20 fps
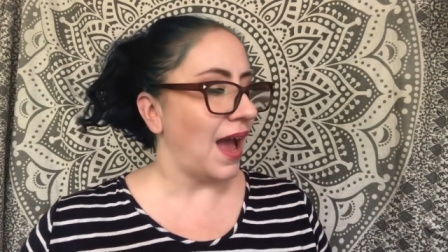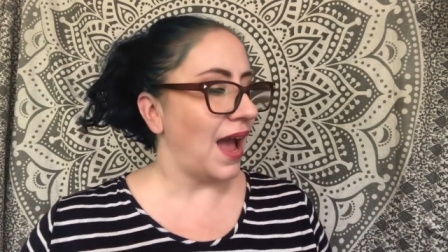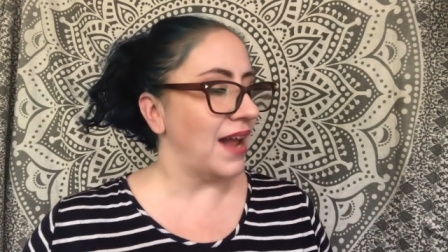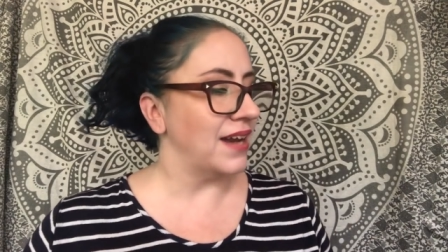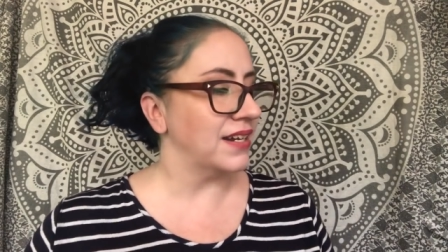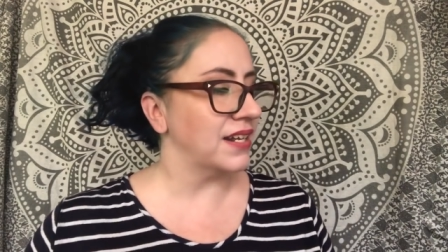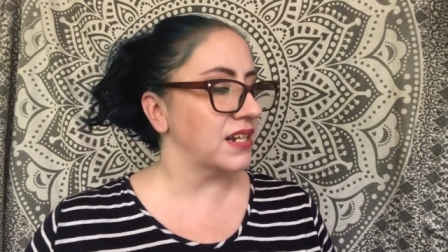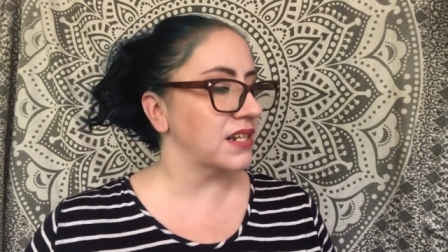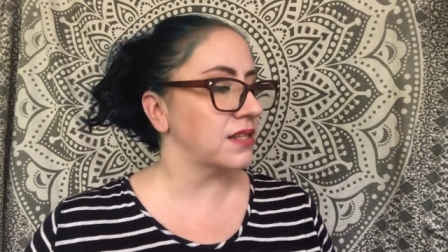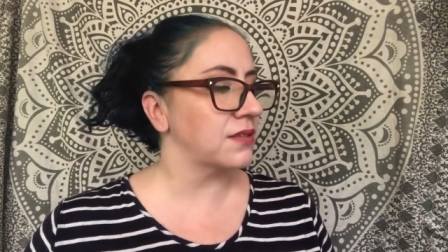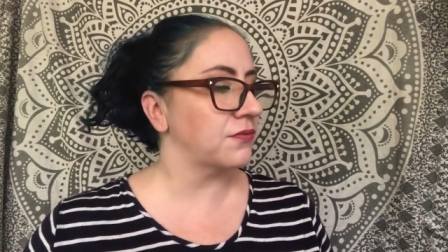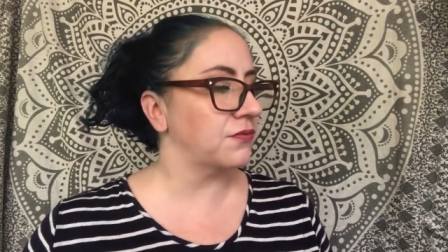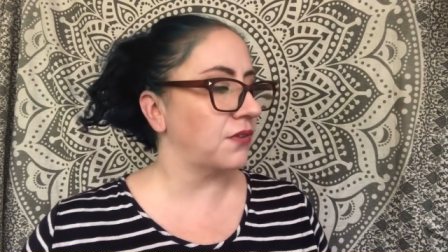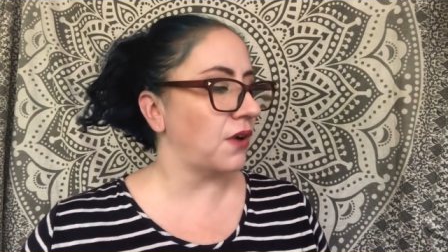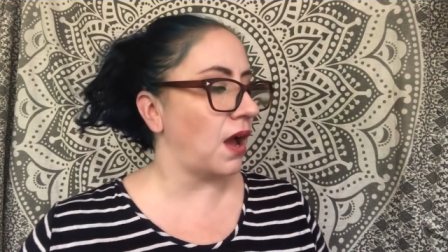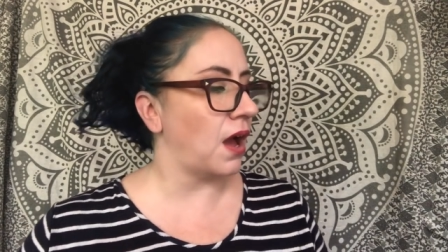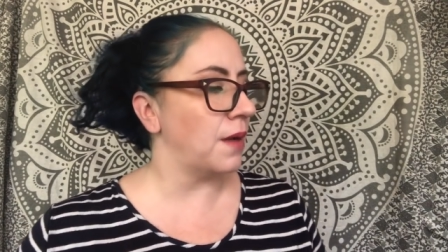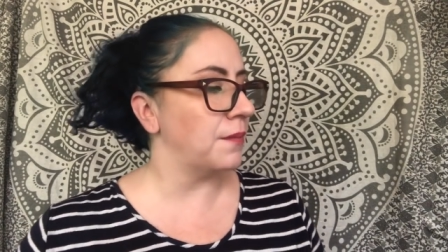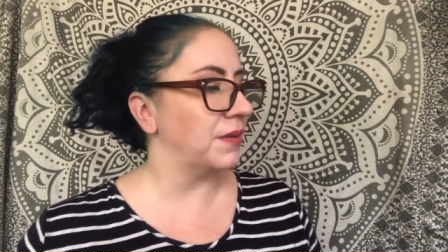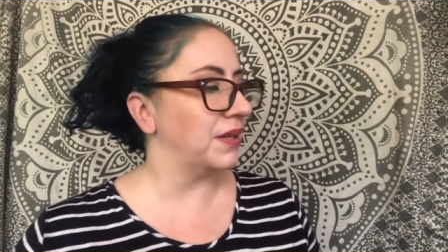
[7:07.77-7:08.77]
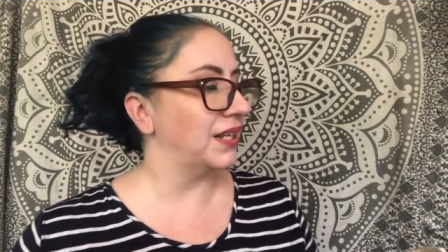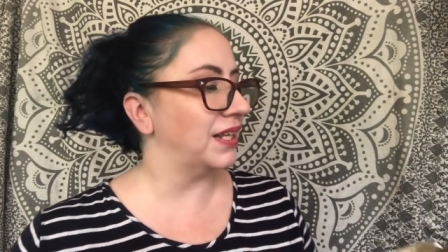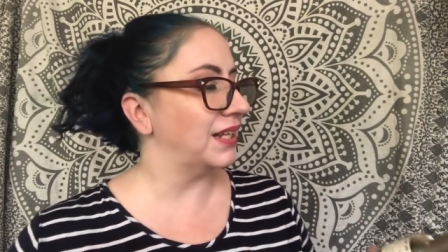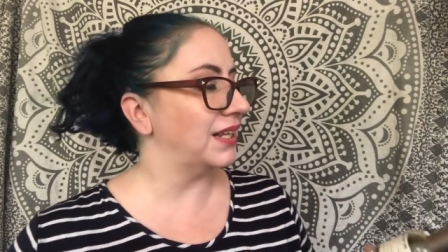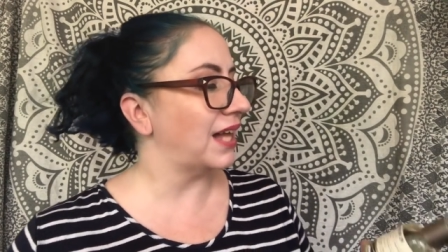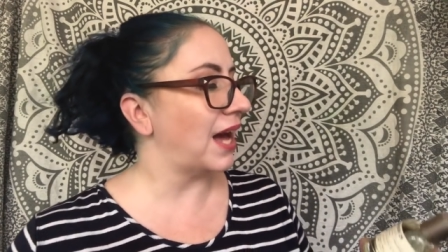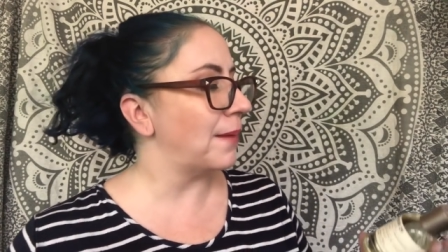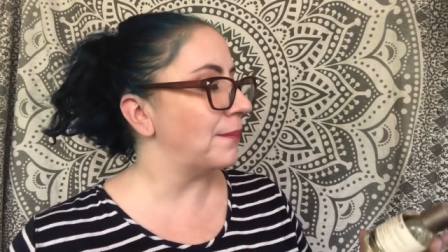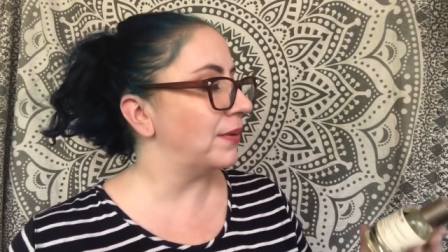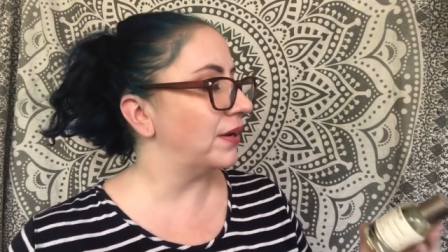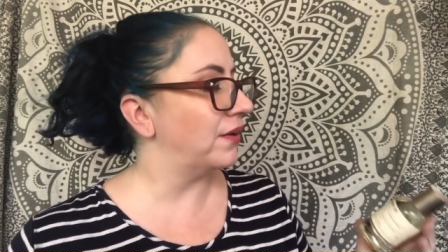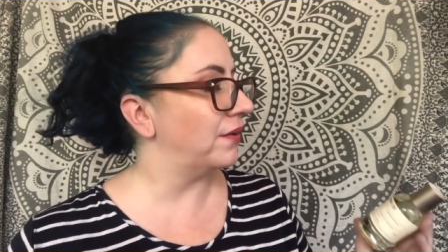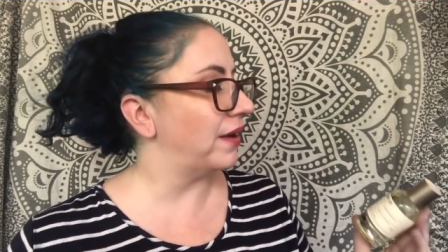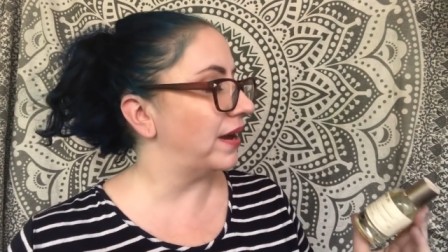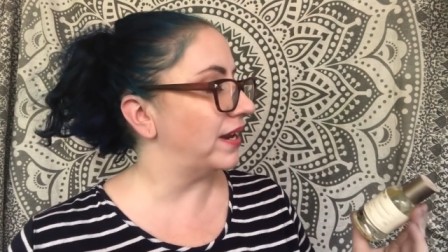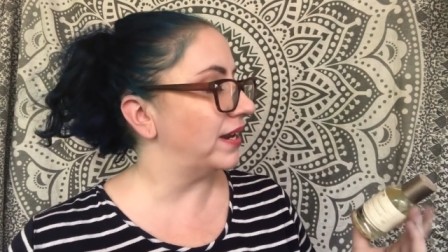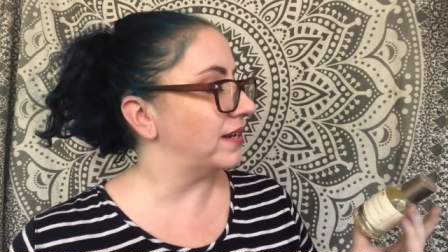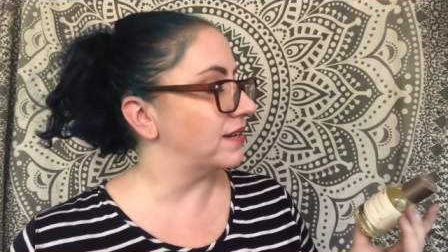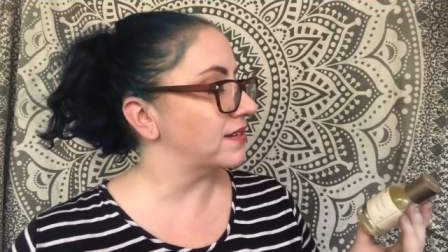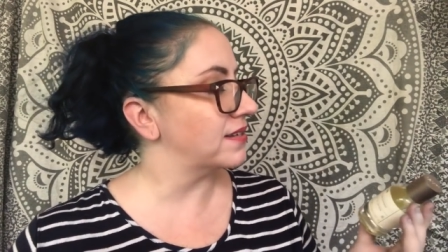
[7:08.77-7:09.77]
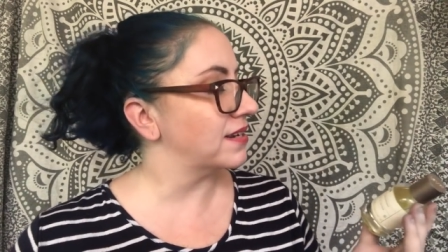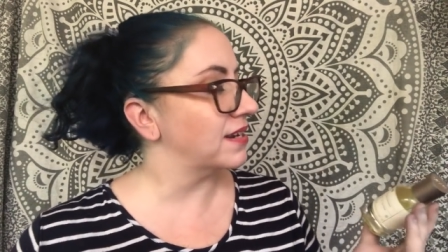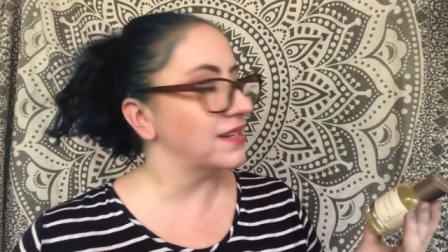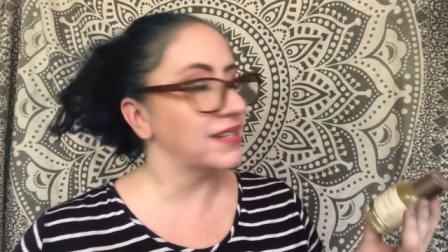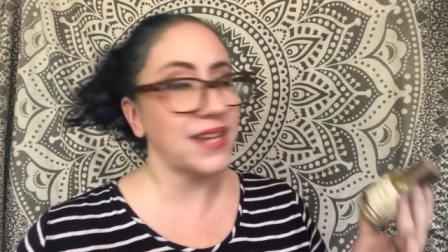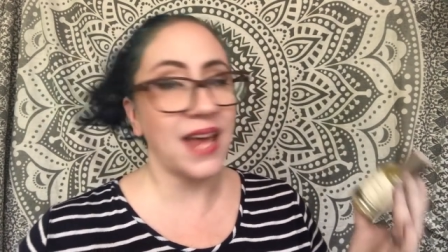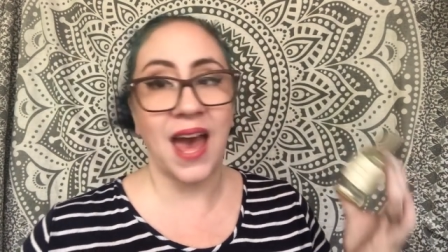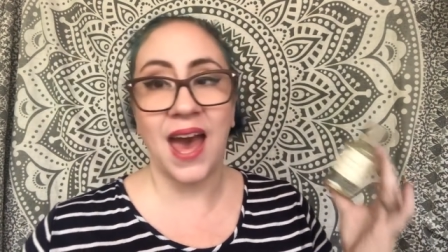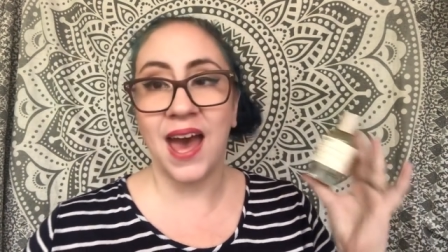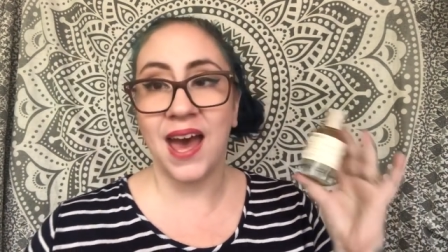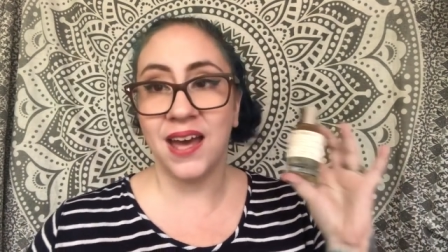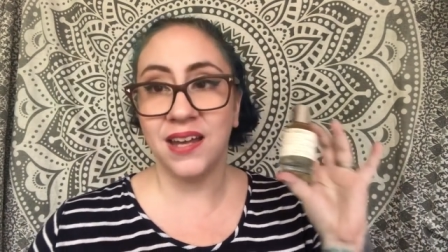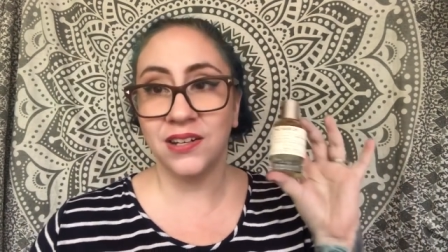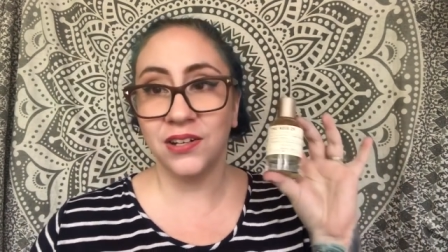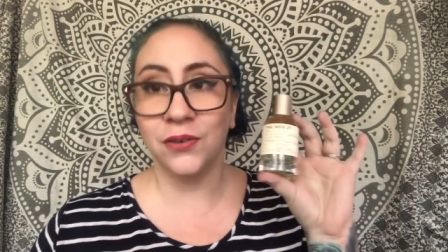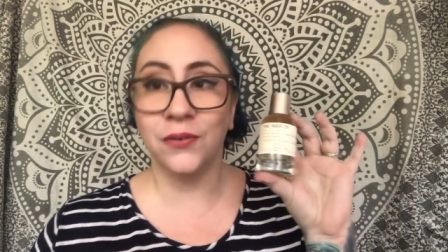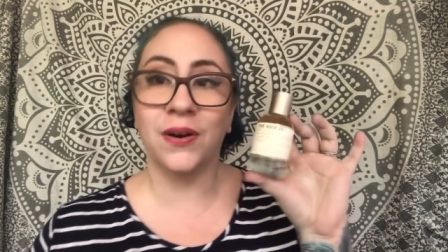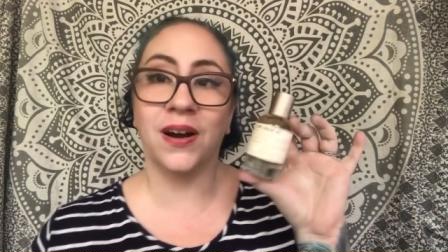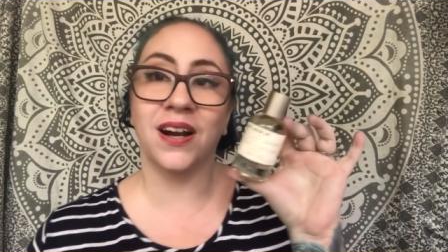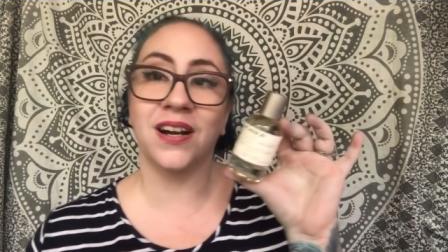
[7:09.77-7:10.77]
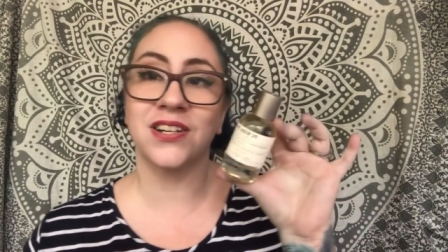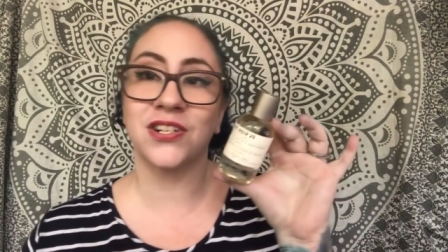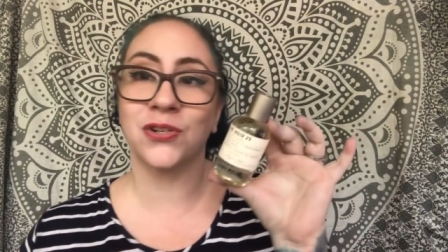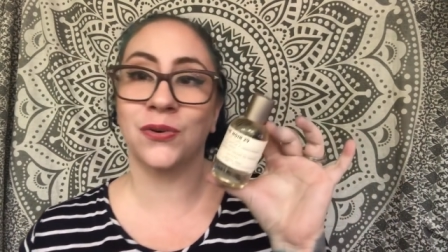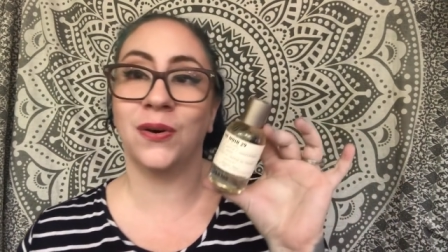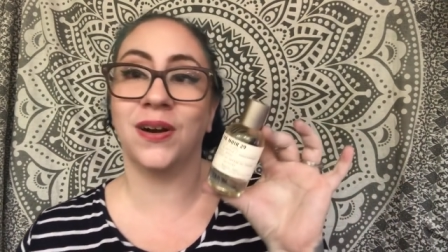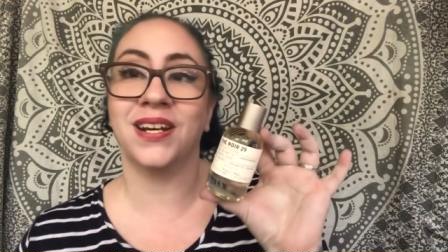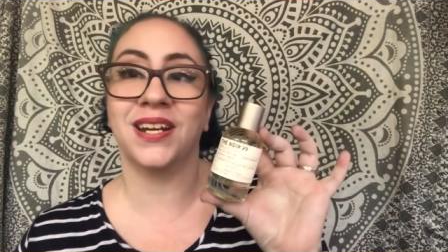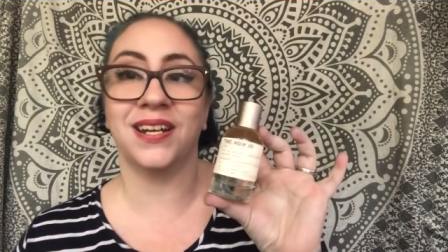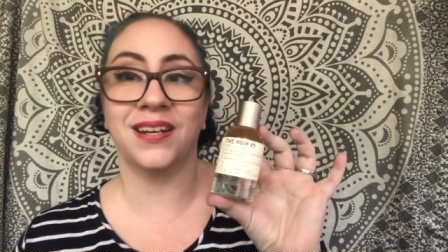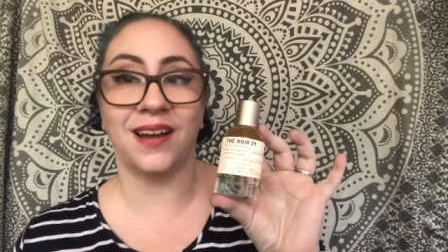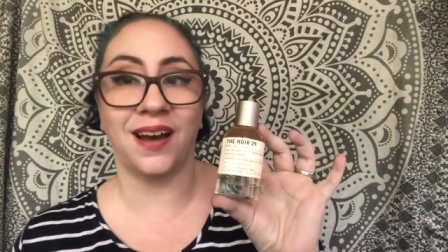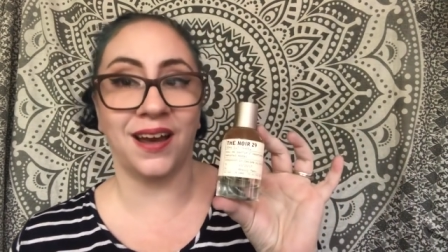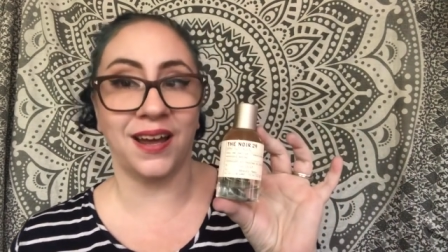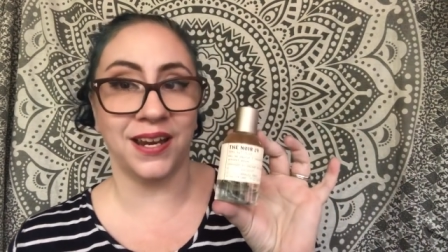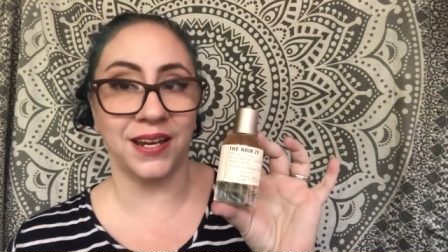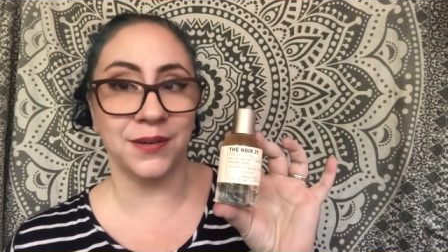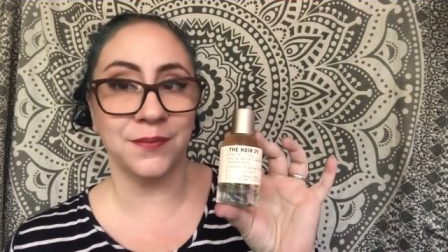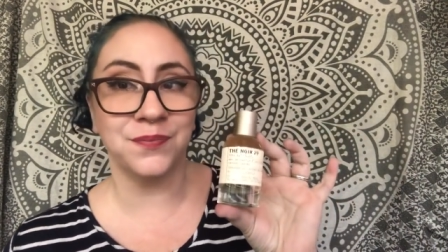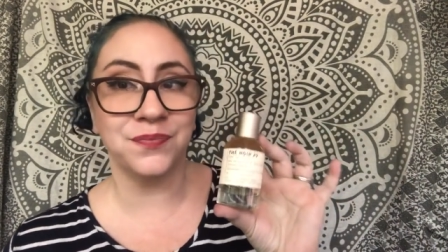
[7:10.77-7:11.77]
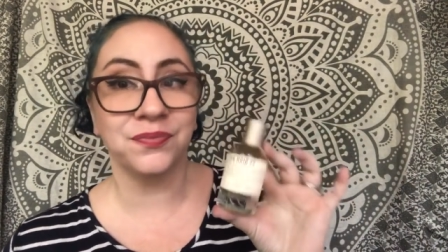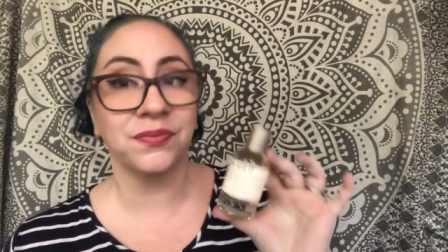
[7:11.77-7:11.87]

And it's from Le Labo and it's The Noir twenty-nine.